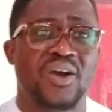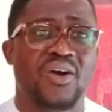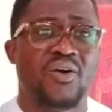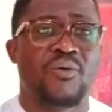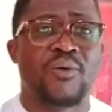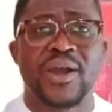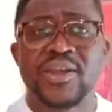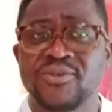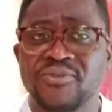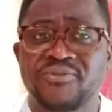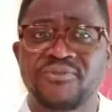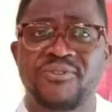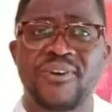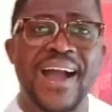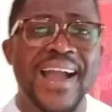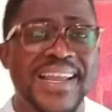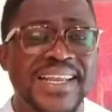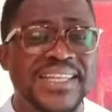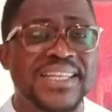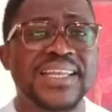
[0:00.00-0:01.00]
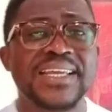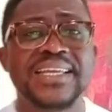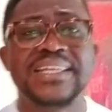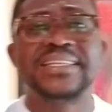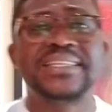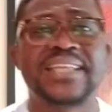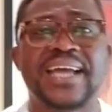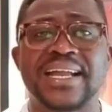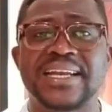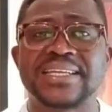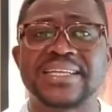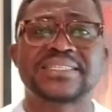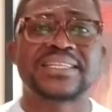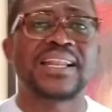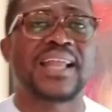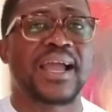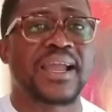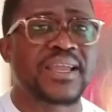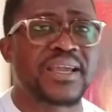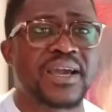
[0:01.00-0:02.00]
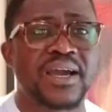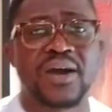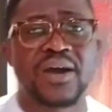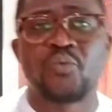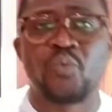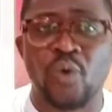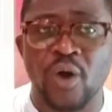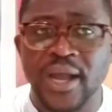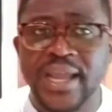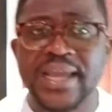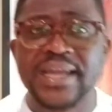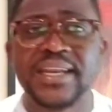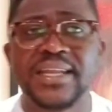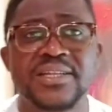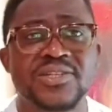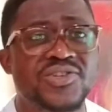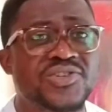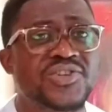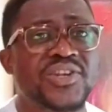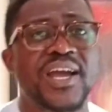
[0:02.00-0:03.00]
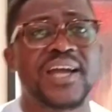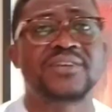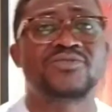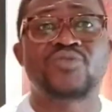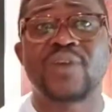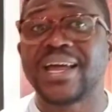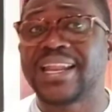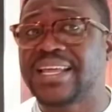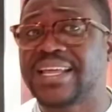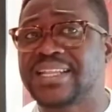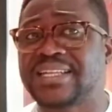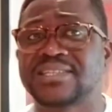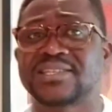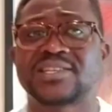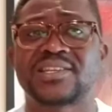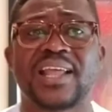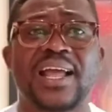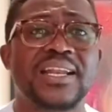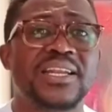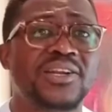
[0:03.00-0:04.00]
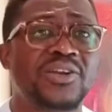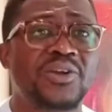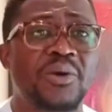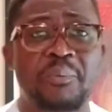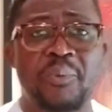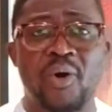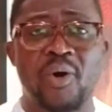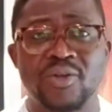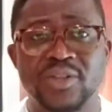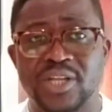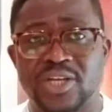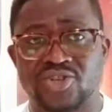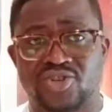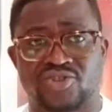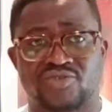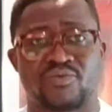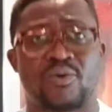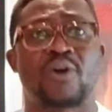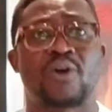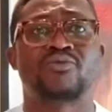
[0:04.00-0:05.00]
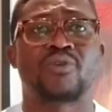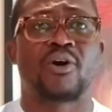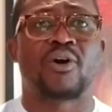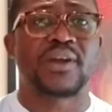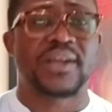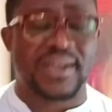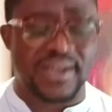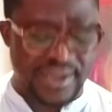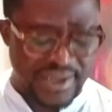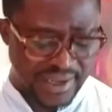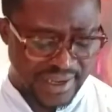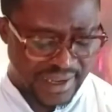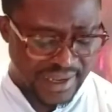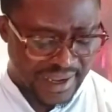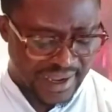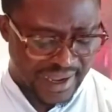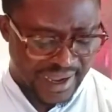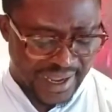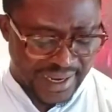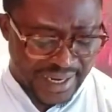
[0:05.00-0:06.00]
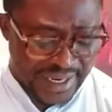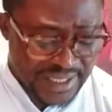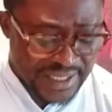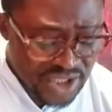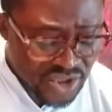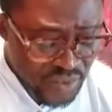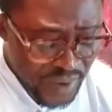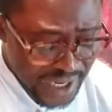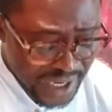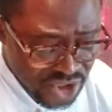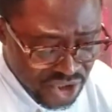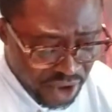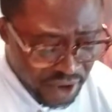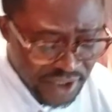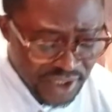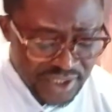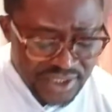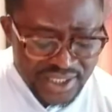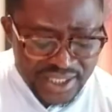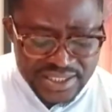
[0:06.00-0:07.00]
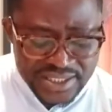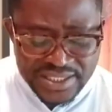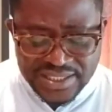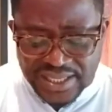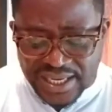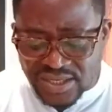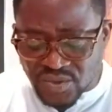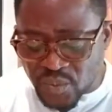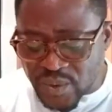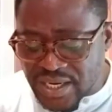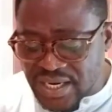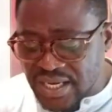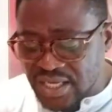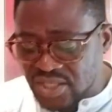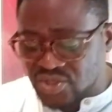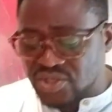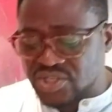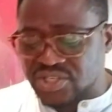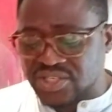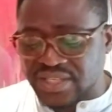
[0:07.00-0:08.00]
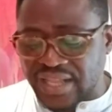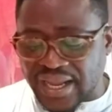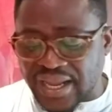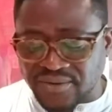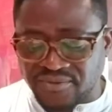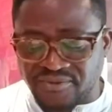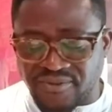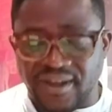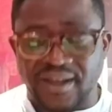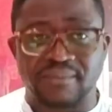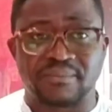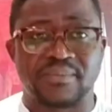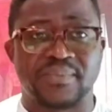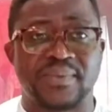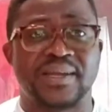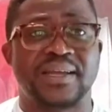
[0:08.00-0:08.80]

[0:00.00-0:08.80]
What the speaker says: Or are you finding that it's like walking in sand rather than standing upon that sure rock? And then he's reassuring us and he says, we need to stand firm